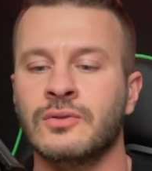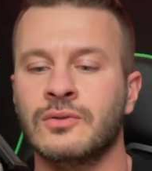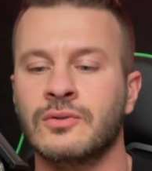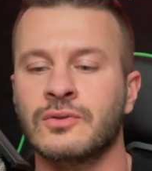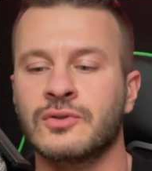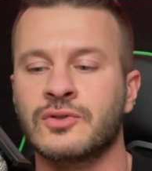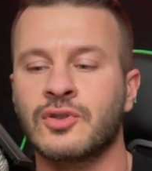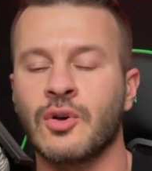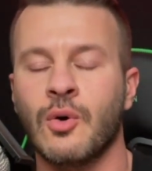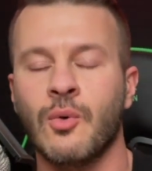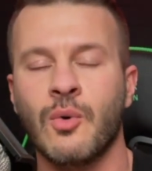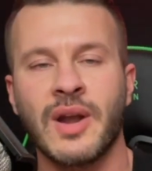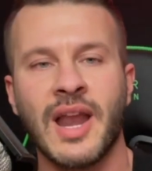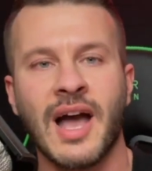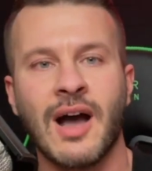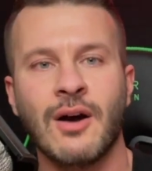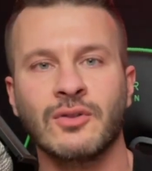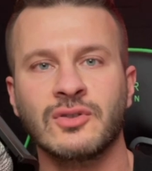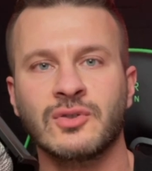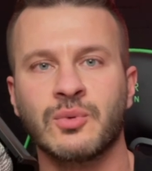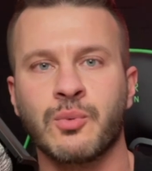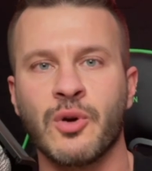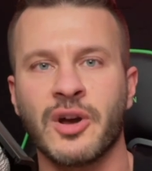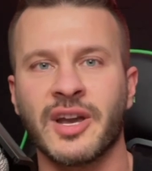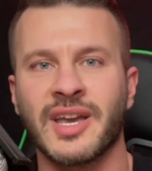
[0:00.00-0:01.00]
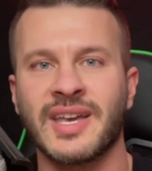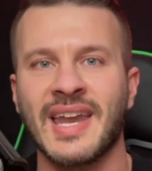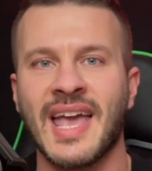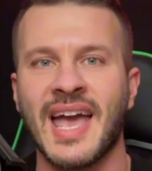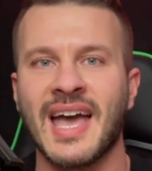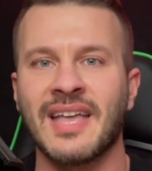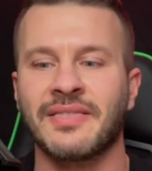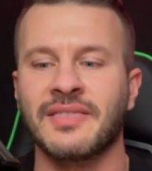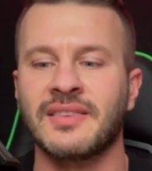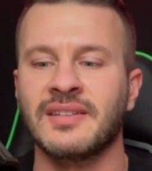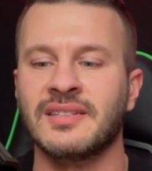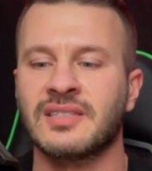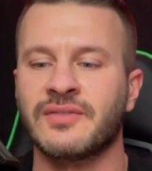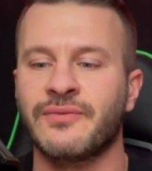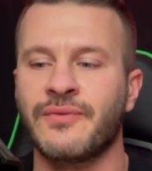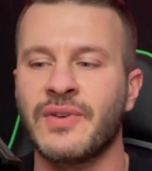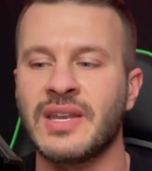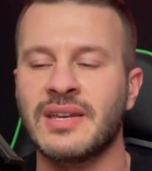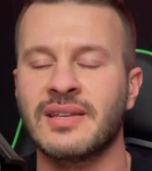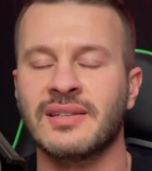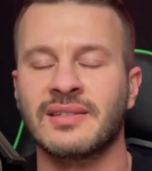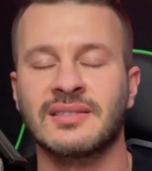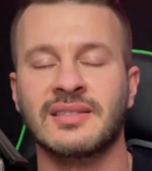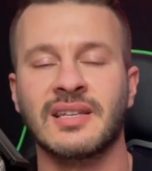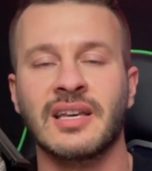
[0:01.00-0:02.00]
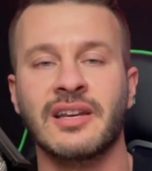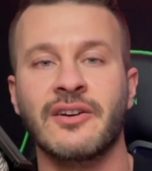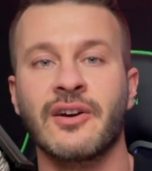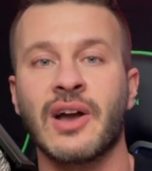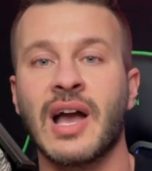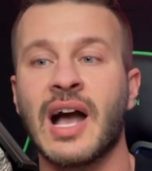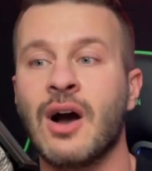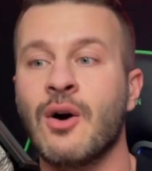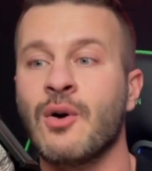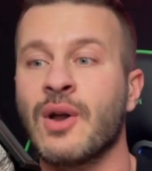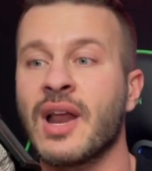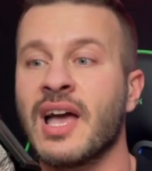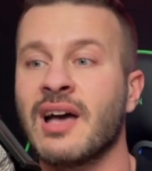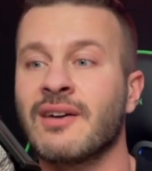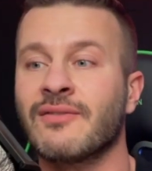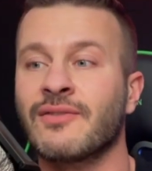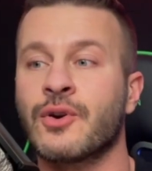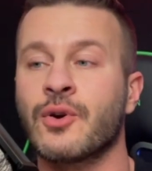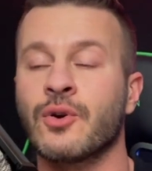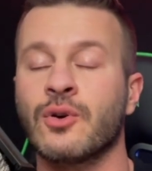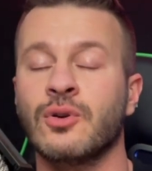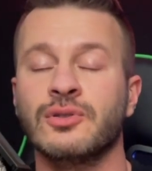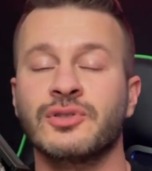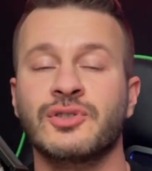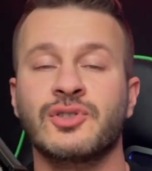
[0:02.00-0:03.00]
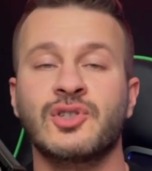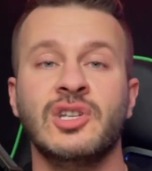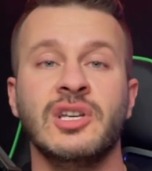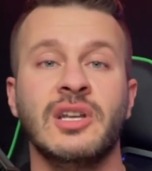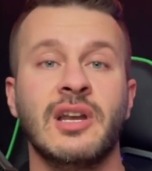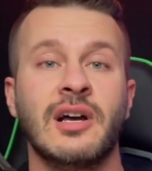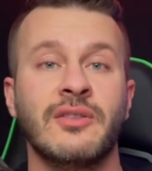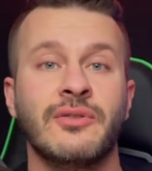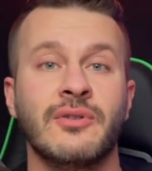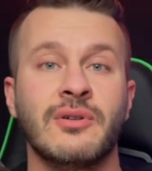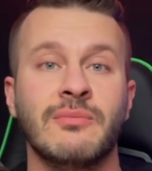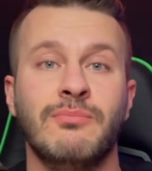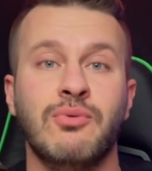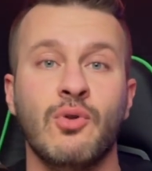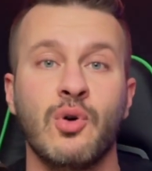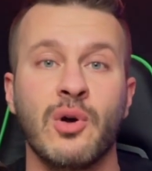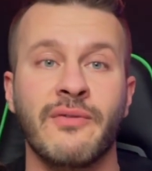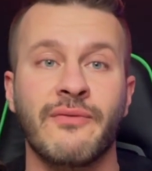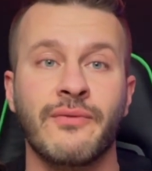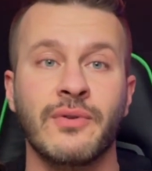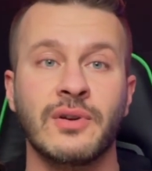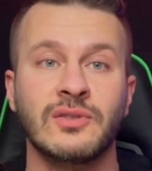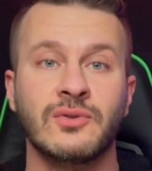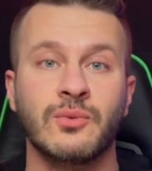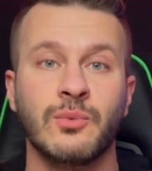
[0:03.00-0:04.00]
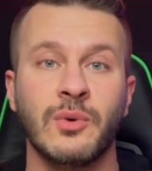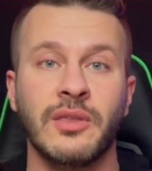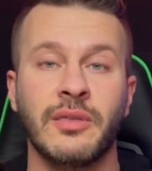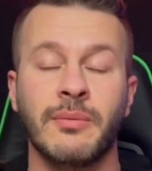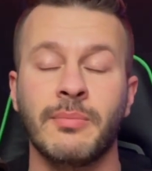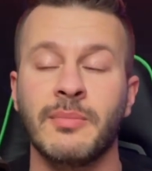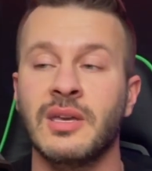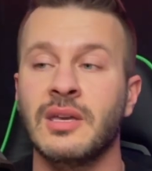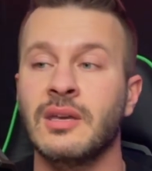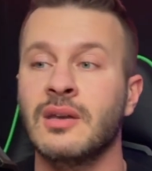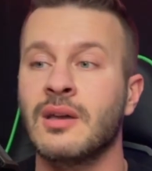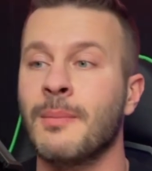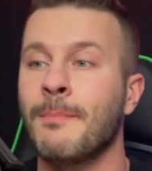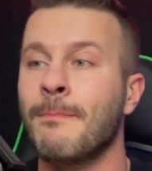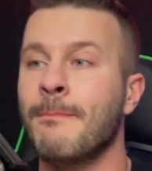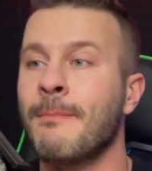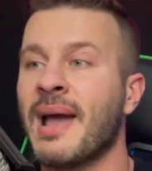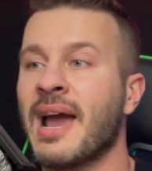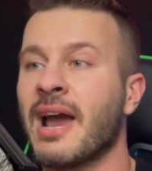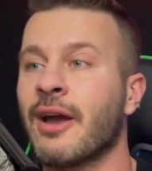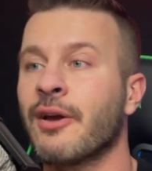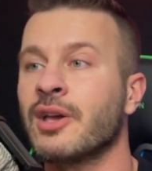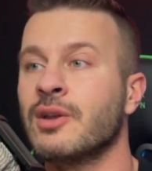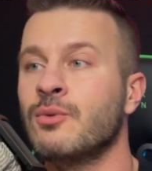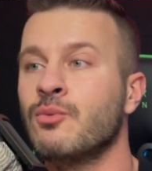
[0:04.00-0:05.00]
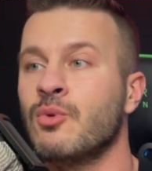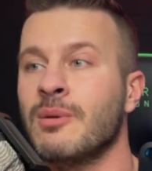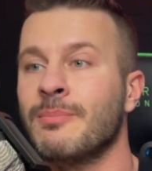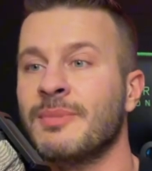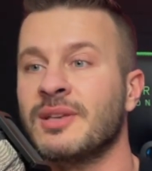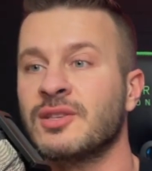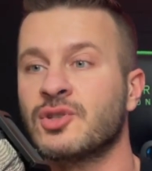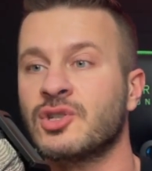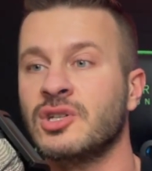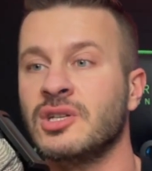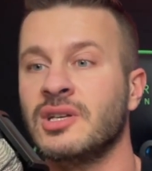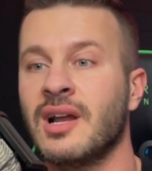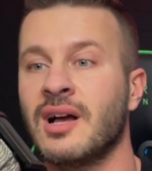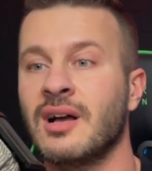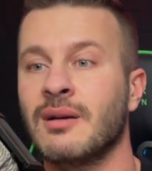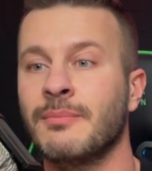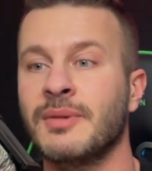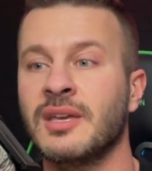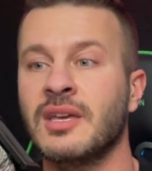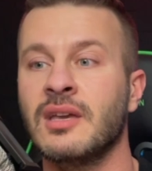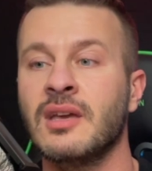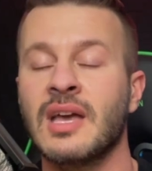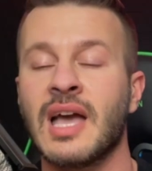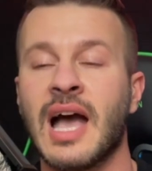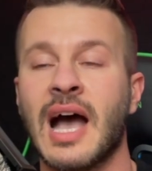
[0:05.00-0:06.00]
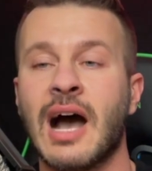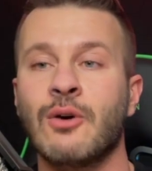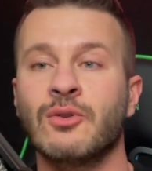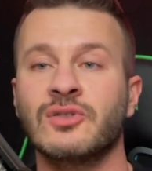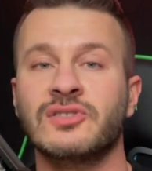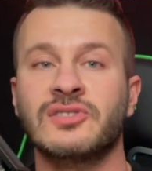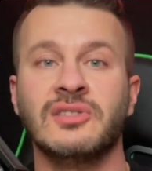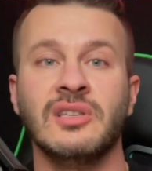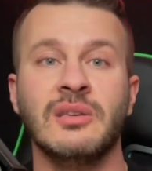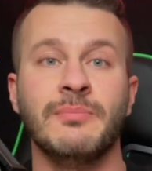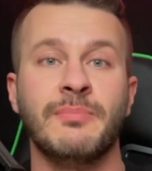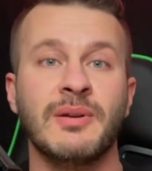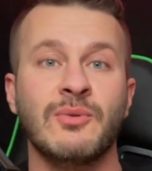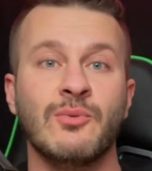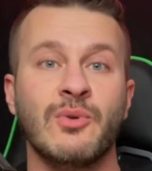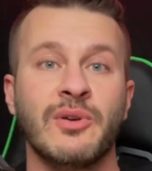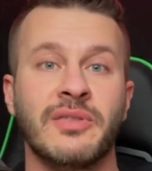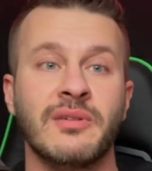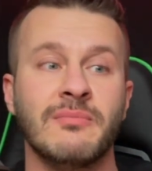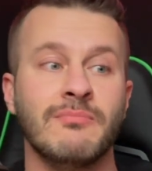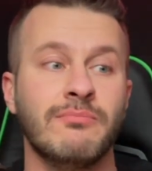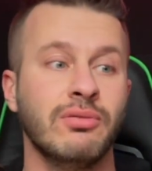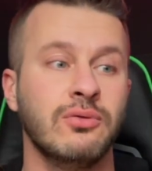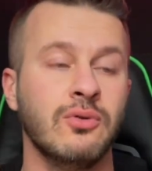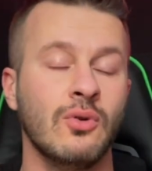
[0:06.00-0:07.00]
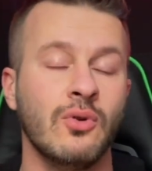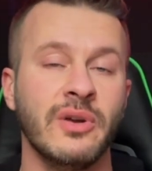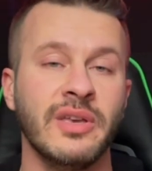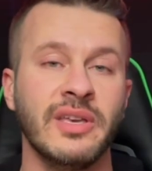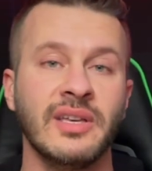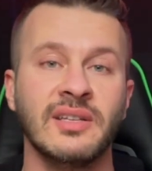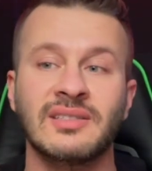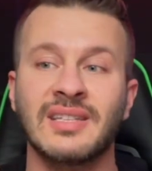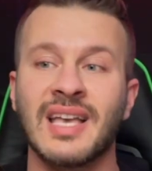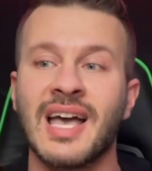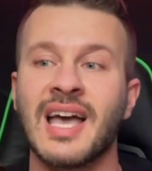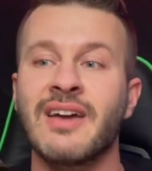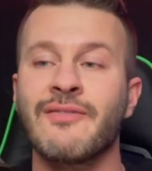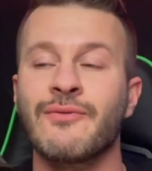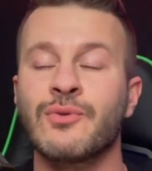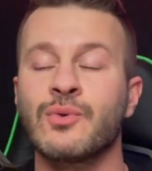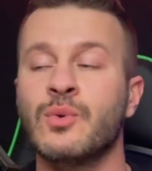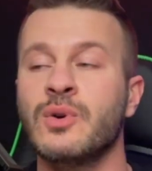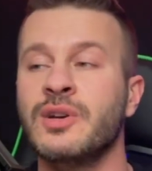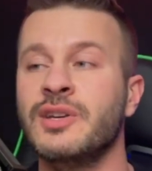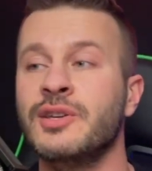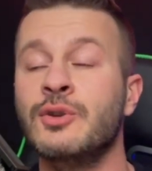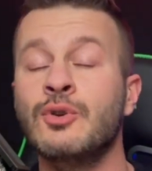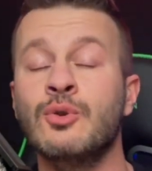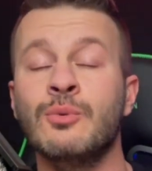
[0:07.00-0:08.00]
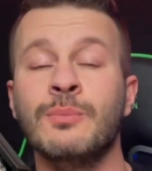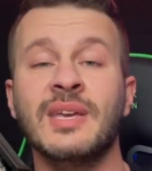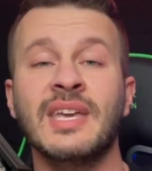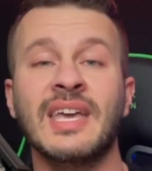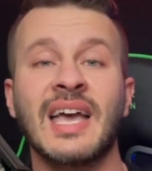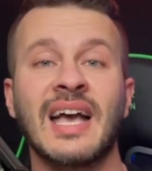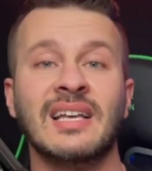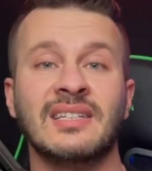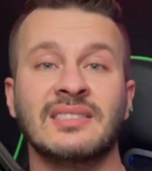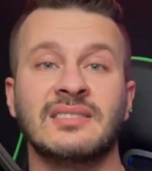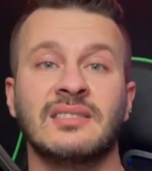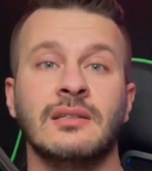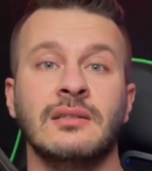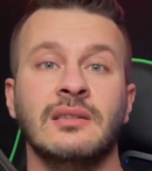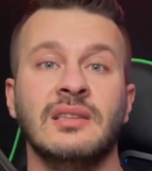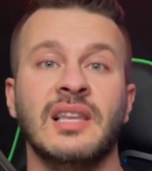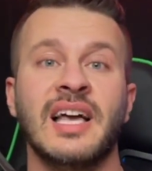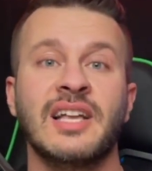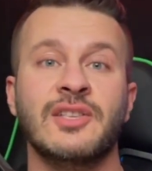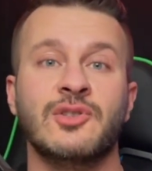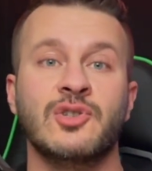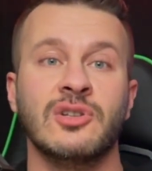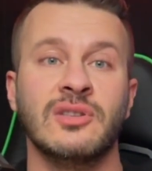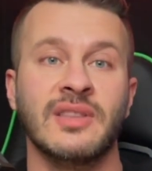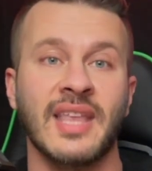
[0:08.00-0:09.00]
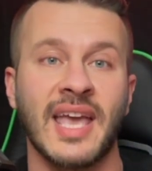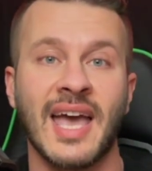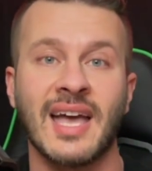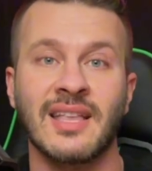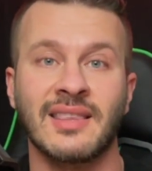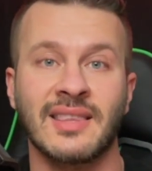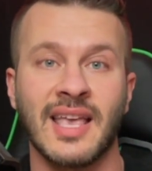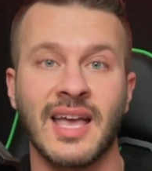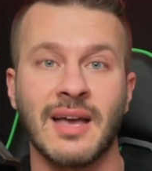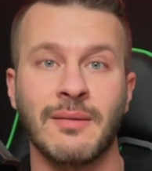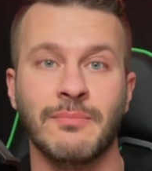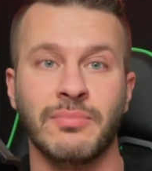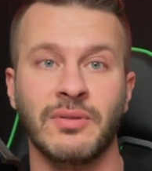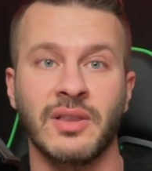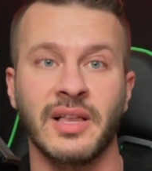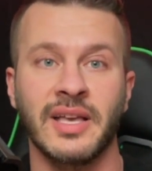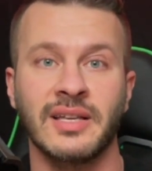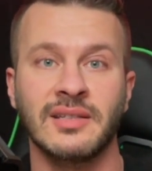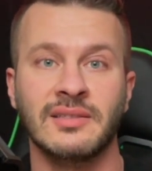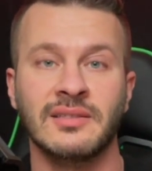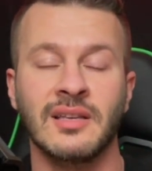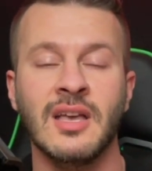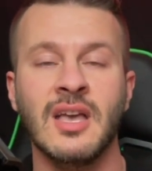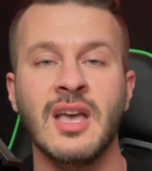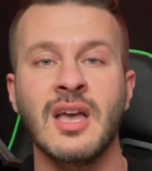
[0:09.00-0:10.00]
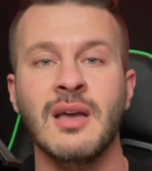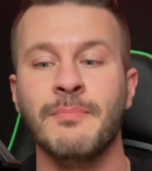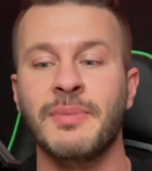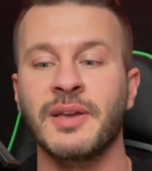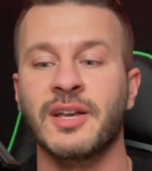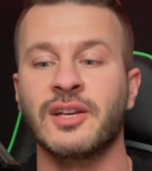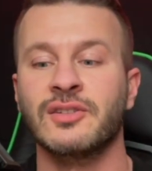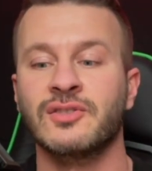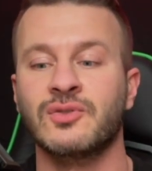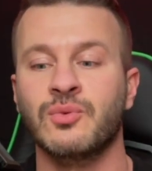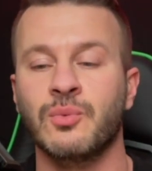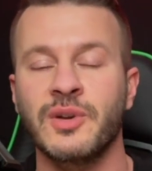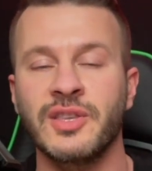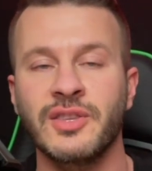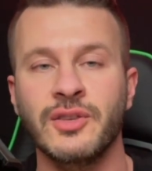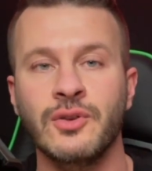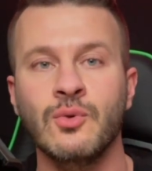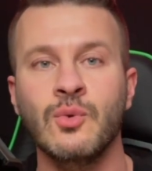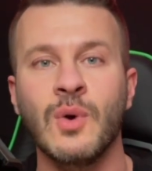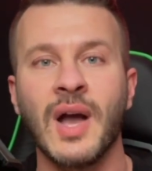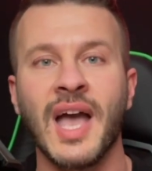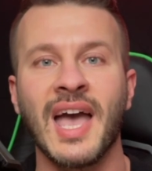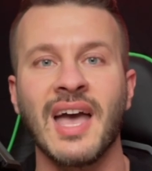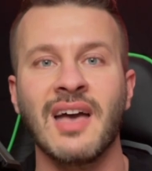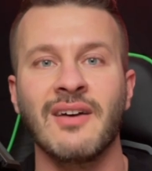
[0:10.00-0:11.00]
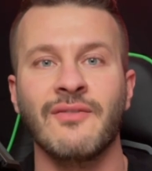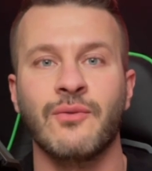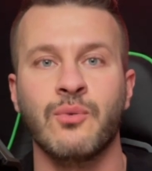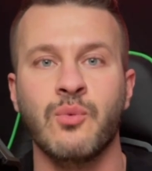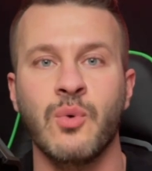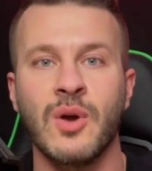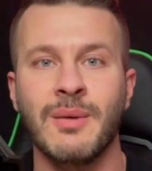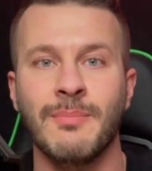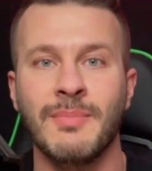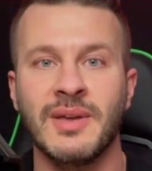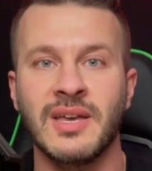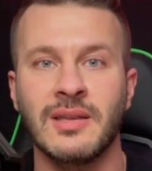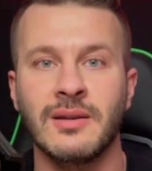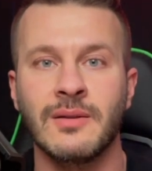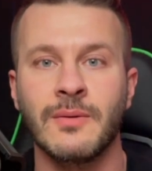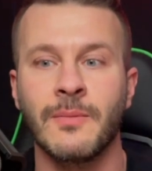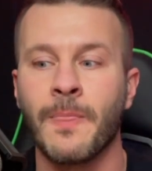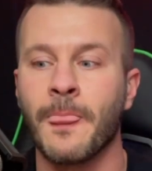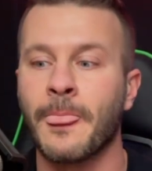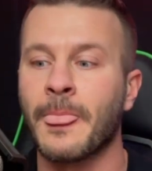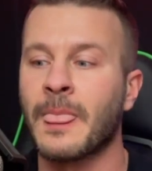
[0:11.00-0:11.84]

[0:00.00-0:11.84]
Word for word: So when I was working at this fitness center, I would have girls cheat on their boyfriends with me, married women cheat on me. I was sleeping with employees. Everyone knew me as the legend at that place because when you have women,